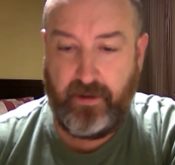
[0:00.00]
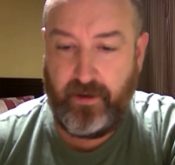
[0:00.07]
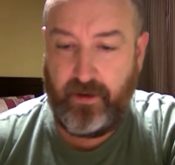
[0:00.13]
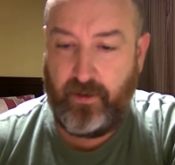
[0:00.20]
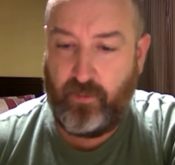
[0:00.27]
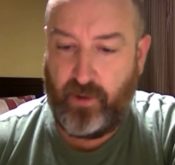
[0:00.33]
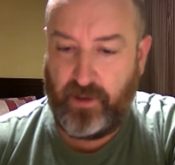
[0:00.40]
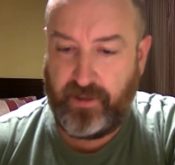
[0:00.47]

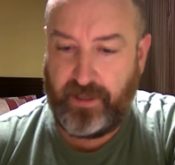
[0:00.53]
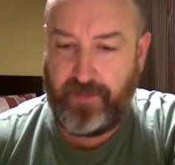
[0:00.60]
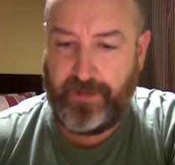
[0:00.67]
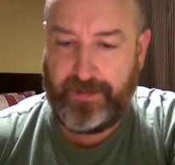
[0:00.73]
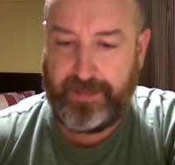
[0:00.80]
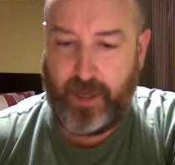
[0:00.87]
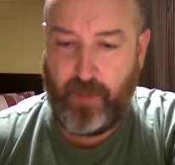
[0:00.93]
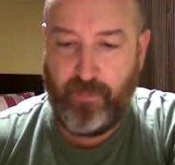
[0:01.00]
Well, I
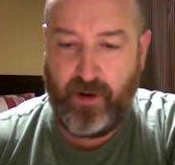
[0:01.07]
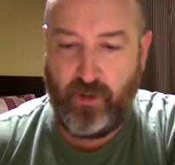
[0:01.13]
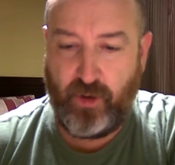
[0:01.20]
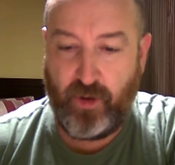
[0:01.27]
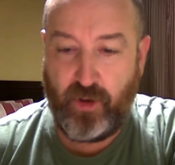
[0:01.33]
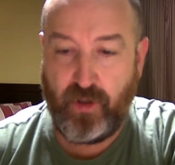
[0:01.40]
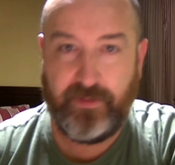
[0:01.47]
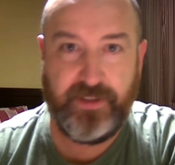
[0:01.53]
think that about
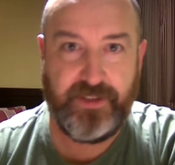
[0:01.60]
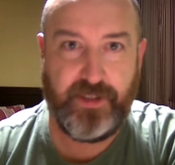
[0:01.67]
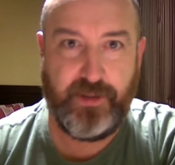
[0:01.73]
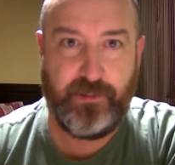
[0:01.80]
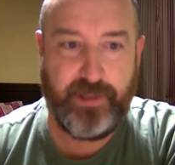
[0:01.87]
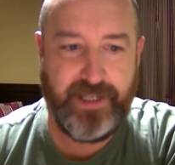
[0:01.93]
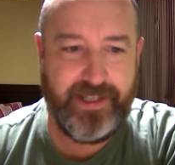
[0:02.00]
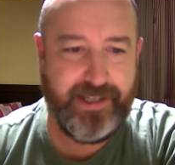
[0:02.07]
covers the
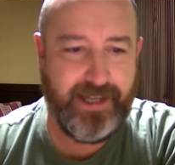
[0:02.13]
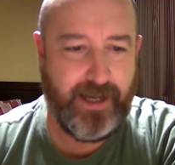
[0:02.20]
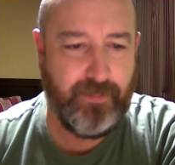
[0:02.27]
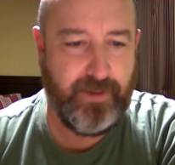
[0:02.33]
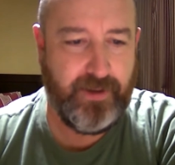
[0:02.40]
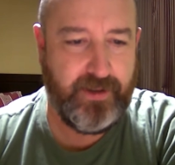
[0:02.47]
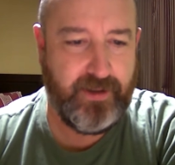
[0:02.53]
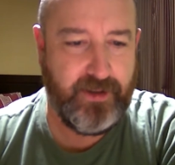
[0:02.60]
recap.
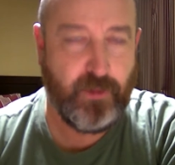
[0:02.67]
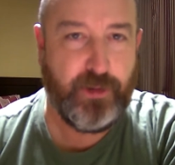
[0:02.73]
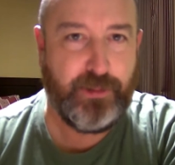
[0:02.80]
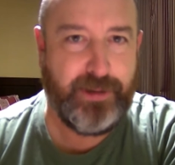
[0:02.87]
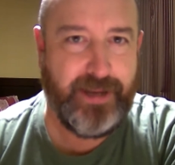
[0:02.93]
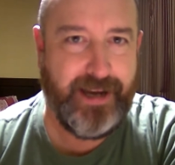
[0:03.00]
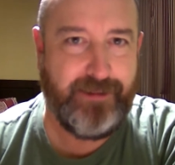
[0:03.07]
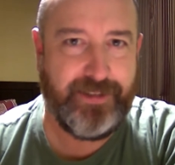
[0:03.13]
So what do
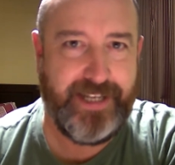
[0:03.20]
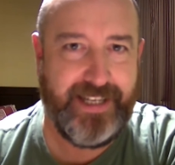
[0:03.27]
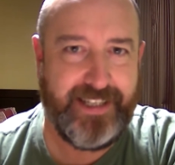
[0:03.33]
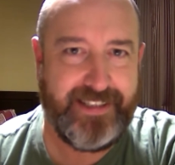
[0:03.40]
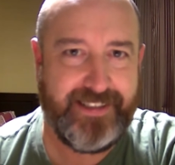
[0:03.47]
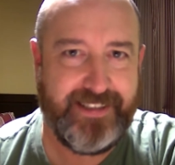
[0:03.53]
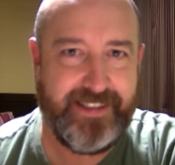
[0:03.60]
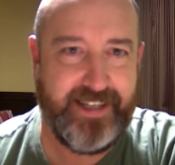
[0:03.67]
we have
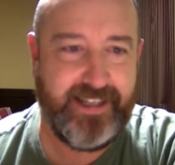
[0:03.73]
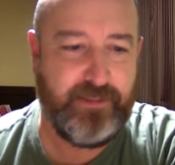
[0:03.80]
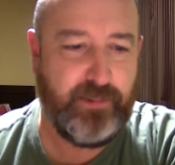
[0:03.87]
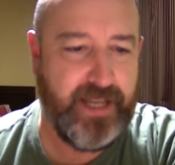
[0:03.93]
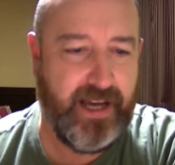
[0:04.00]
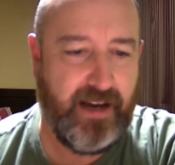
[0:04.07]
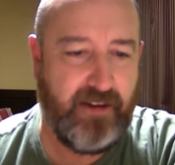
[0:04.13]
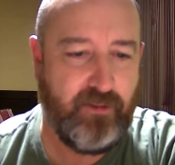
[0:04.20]
next? Tonight we
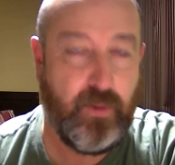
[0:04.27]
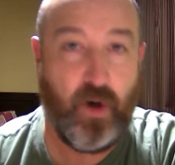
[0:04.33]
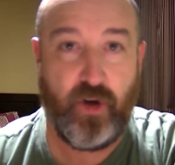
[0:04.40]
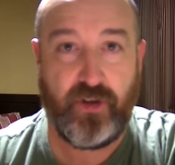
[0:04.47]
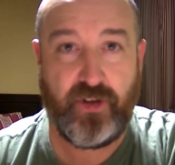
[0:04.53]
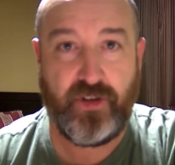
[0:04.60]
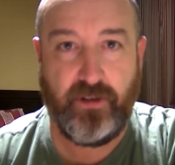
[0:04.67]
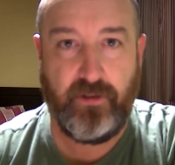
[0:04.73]
have
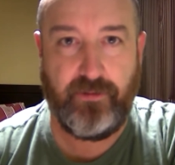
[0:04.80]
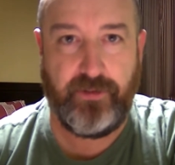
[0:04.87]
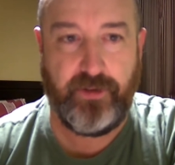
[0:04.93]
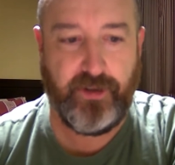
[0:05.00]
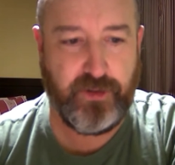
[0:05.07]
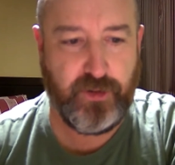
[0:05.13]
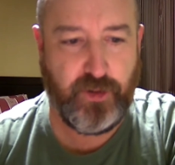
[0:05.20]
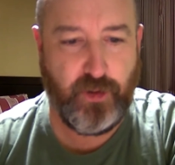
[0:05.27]
Portugal
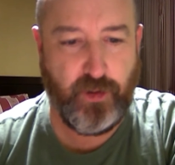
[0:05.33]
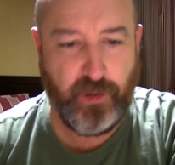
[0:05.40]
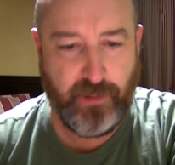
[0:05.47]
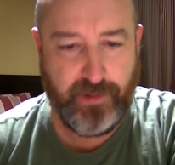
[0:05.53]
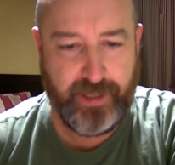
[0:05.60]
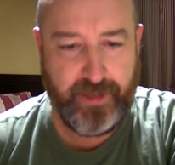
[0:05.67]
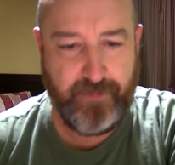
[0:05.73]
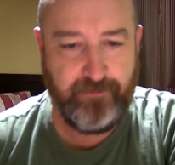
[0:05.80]
versus
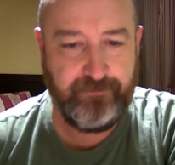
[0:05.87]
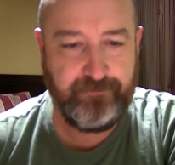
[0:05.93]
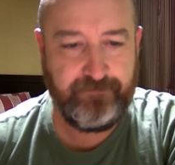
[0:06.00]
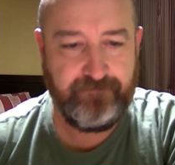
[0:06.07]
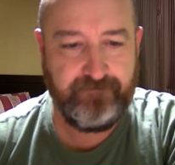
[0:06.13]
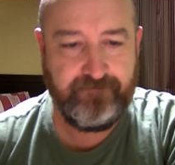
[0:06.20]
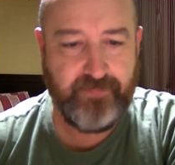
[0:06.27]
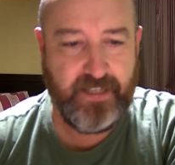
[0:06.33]
Hungary.
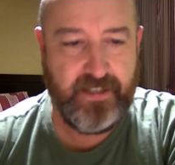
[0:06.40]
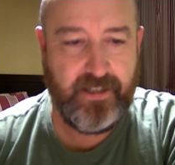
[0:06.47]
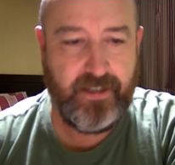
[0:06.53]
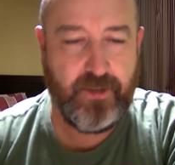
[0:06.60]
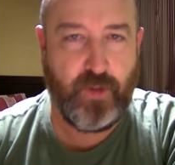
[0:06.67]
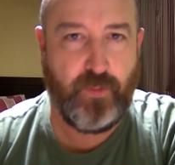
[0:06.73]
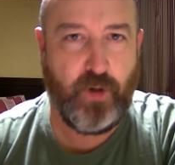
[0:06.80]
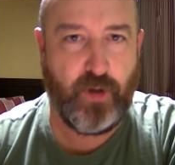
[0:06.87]

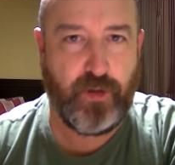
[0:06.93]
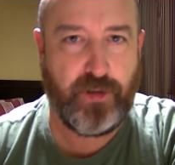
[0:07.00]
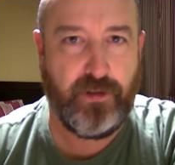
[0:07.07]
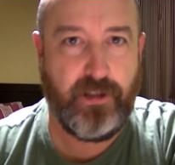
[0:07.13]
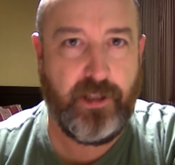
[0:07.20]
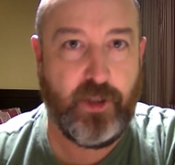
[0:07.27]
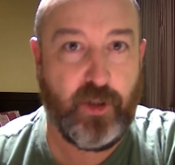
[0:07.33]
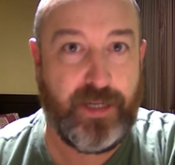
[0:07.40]
So
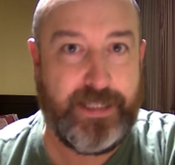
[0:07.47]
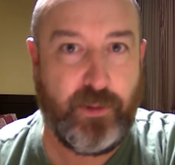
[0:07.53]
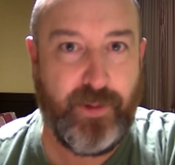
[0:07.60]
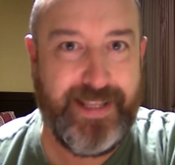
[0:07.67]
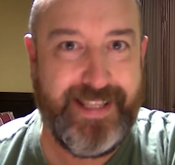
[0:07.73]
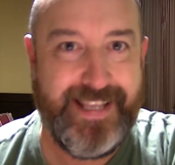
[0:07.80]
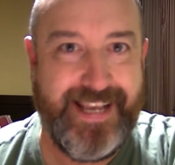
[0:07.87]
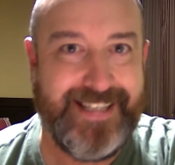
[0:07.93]
Portugal looking to
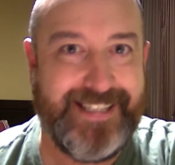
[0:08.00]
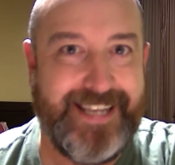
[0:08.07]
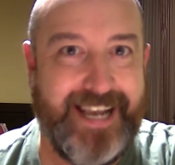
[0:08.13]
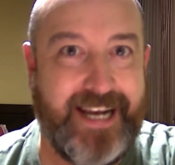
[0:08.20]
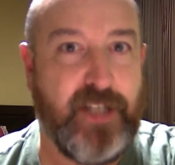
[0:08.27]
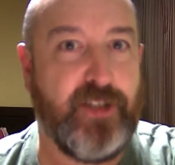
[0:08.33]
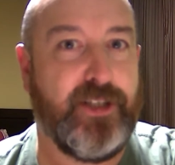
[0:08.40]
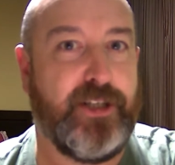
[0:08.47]
win their
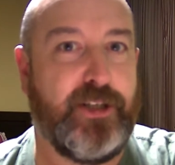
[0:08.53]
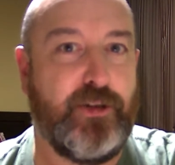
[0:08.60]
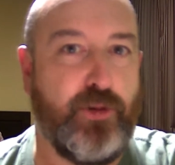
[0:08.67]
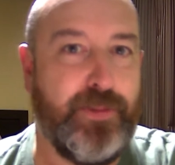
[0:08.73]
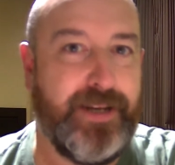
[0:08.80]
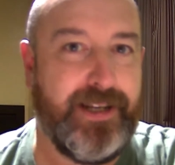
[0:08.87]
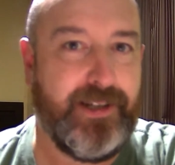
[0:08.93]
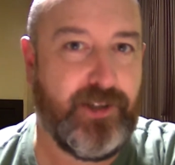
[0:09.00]
second
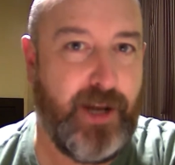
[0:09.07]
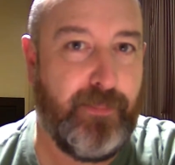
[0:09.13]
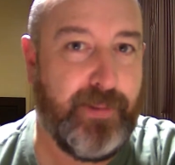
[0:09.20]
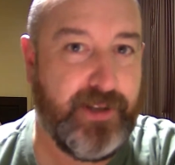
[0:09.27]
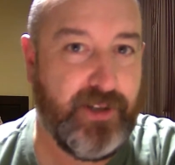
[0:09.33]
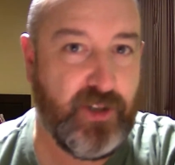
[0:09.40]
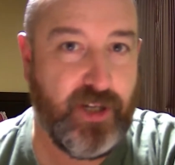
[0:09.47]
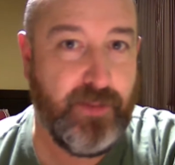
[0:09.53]
European
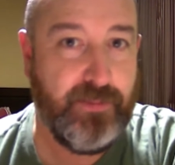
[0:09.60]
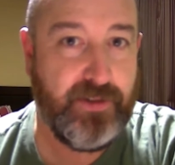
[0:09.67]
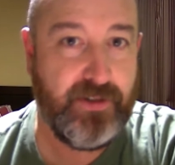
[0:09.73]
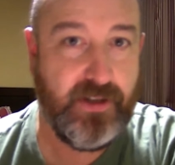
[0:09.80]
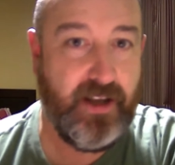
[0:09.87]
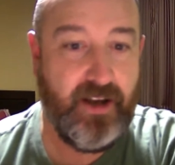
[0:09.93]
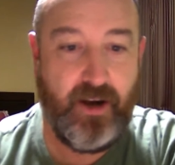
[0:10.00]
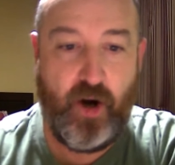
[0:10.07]
Championships.
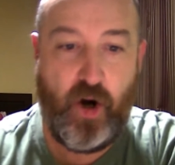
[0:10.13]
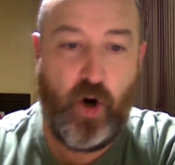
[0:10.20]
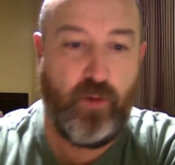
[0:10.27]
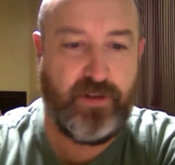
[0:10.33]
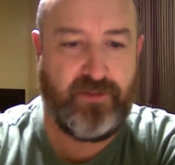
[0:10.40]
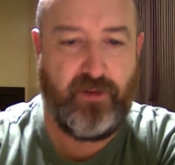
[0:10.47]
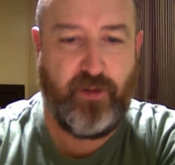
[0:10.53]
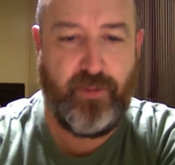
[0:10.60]

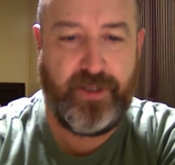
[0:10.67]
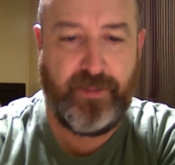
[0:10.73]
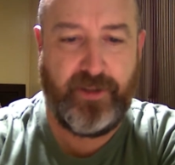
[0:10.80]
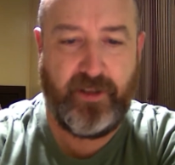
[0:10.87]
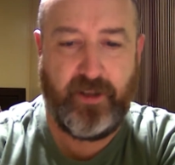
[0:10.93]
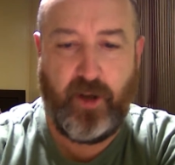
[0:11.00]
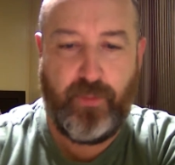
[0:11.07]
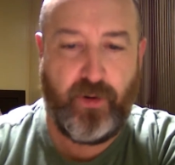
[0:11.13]
Always a
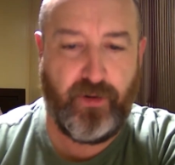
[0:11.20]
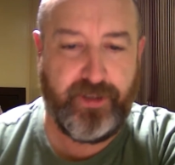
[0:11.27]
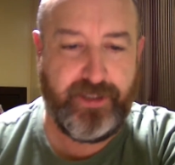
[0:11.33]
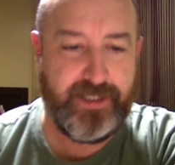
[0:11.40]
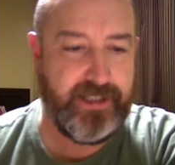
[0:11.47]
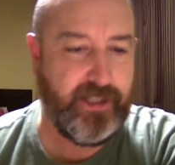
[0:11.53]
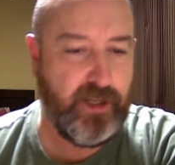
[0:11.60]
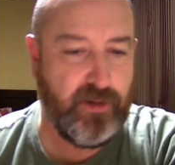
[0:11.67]
formidable opponent
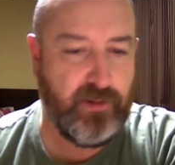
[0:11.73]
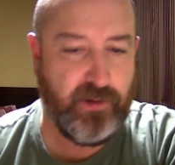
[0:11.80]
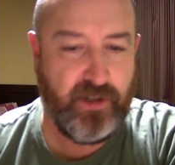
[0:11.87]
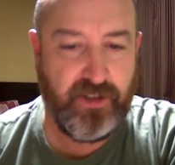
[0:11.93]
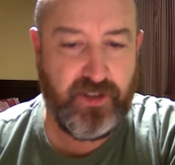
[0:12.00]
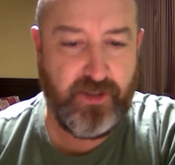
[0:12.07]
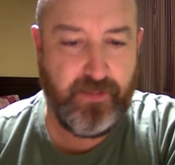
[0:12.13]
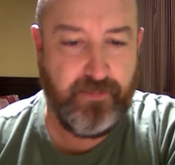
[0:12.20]
in the Euros.